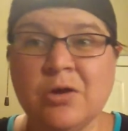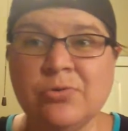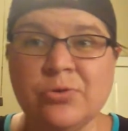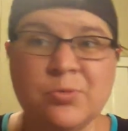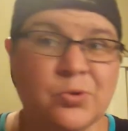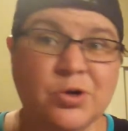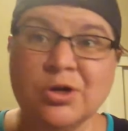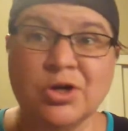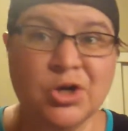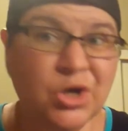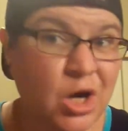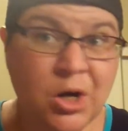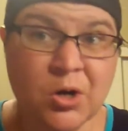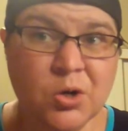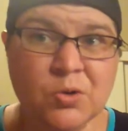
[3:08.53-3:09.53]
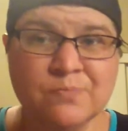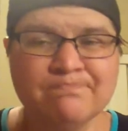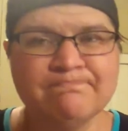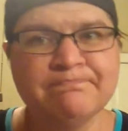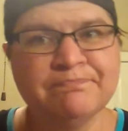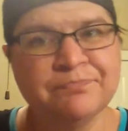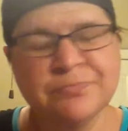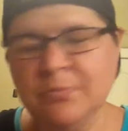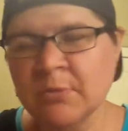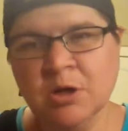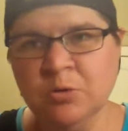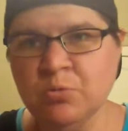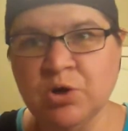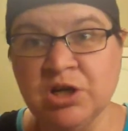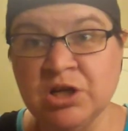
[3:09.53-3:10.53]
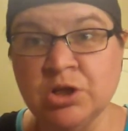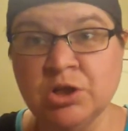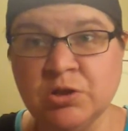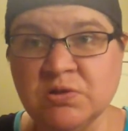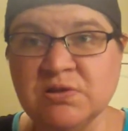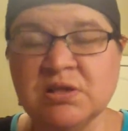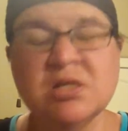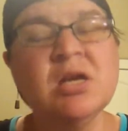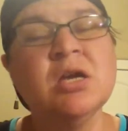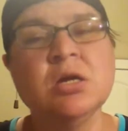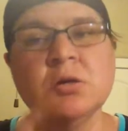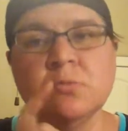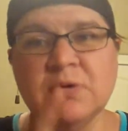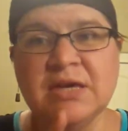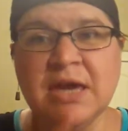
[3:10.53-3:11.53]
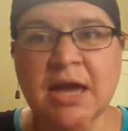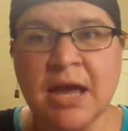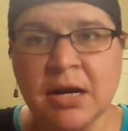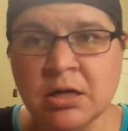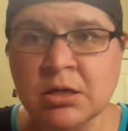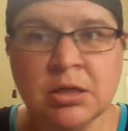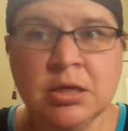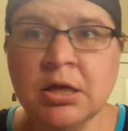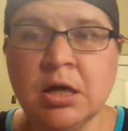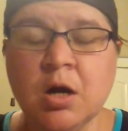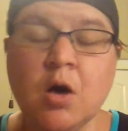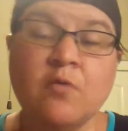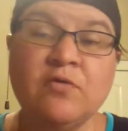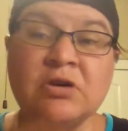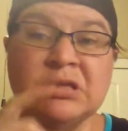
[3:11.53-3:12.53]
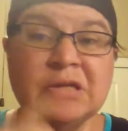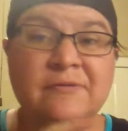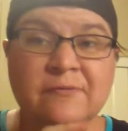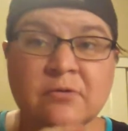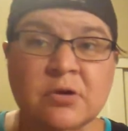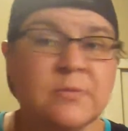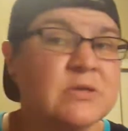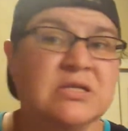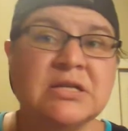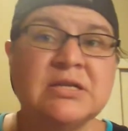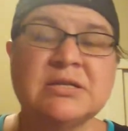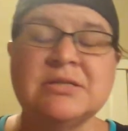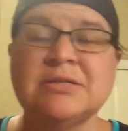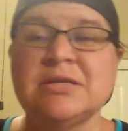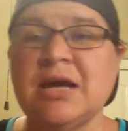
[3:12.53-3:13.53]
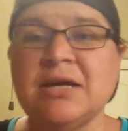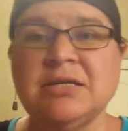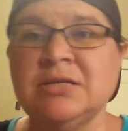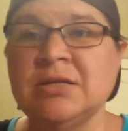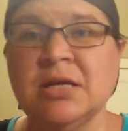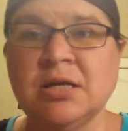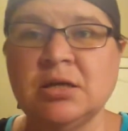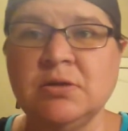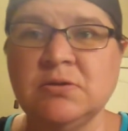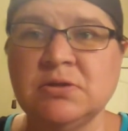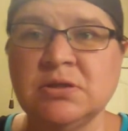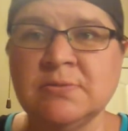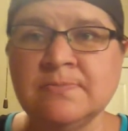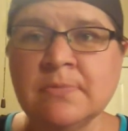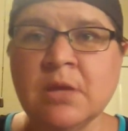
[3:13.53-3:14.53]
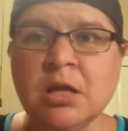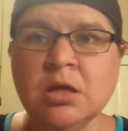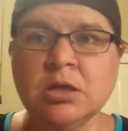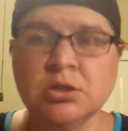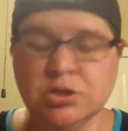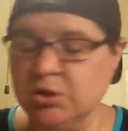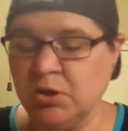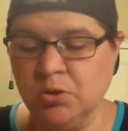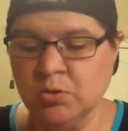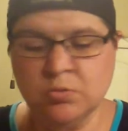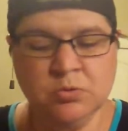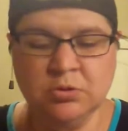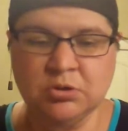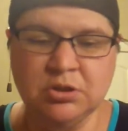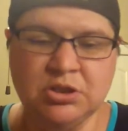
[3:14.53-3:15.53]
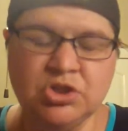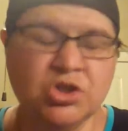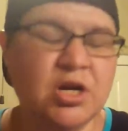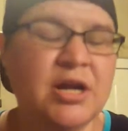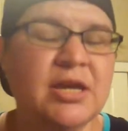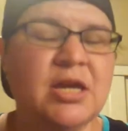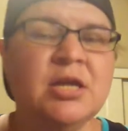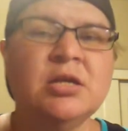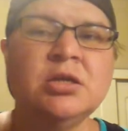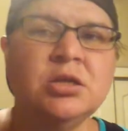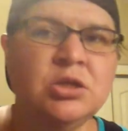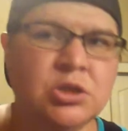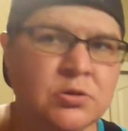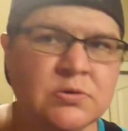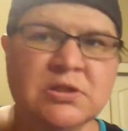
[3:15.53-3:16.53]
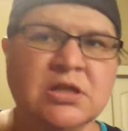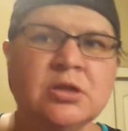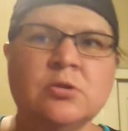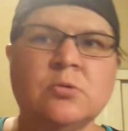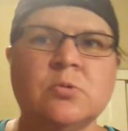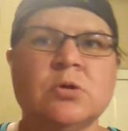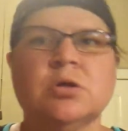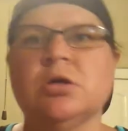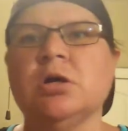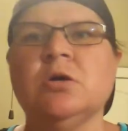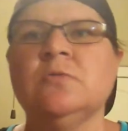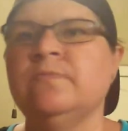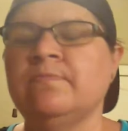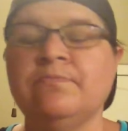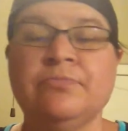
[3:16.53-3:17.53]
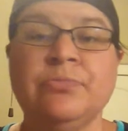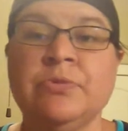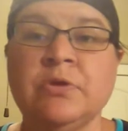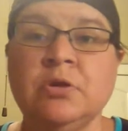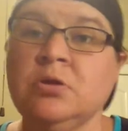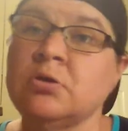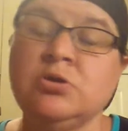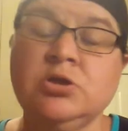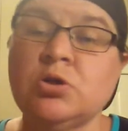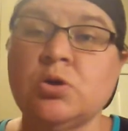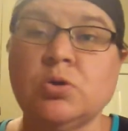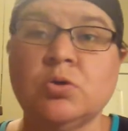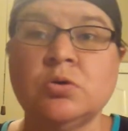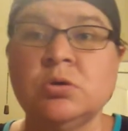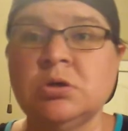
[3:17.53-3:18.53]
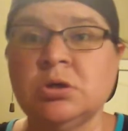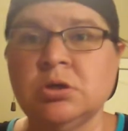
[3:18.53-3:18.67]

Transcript: out the word go, we didn't use it. We can, however, in the former sentence, I did not use it. So, let's try again using the word go. So,